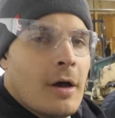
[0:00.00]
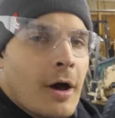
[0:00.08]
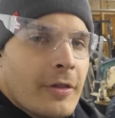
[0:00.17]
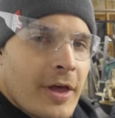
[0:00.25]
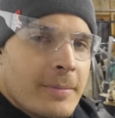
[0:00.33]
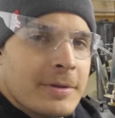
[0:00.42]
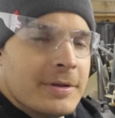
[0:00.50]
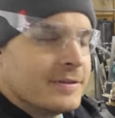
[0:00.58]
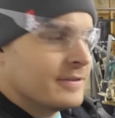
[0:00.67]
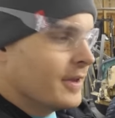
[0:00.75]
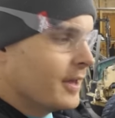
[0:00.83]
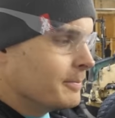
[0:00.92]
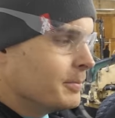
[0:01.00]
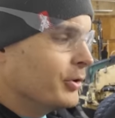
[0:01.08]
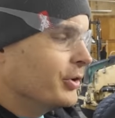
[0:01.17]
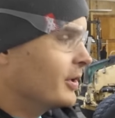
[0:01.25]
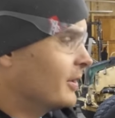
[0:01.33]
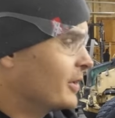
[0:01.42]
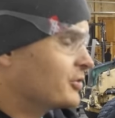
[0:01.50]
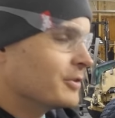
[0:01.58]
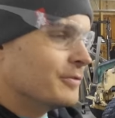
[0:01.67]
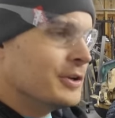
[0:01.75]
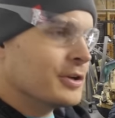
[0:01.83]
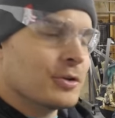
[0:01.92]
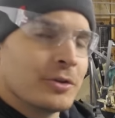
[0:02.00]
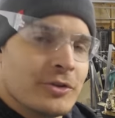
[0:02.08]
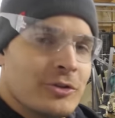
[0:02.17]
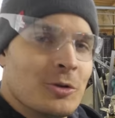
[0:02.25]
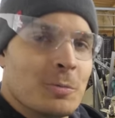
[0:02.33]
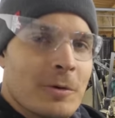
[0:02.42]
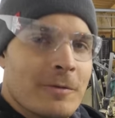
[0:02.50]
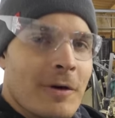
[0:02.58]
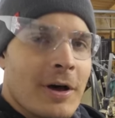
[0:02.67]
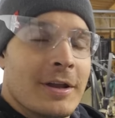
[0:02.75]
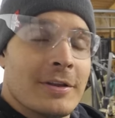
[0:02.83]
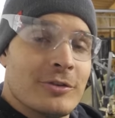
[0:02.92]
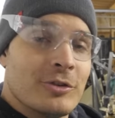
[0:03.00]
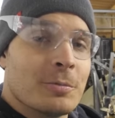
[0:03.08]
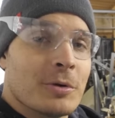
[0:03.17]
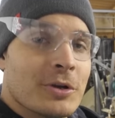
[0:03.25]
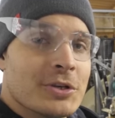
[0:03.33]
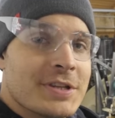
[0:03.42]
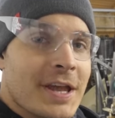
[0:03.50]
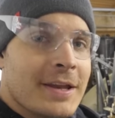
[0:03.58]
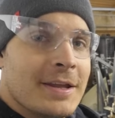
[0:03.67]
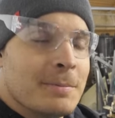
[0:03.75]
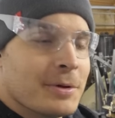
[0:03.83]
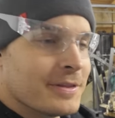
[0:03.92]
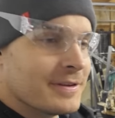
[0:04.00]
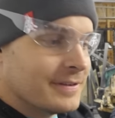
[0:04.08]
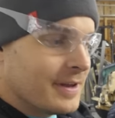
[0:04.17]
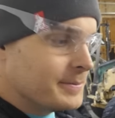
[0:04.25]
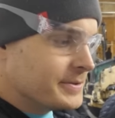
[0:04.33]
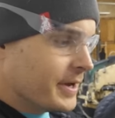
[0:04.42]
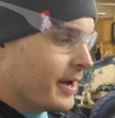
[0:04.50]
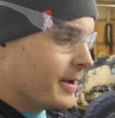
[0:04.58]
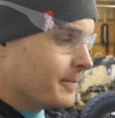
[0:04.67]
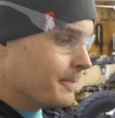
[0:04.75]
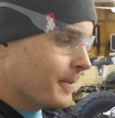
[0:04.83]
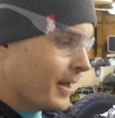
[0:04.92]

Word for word: All that being said, building an electric vehicle is super fun and super entertaining, but at the same time,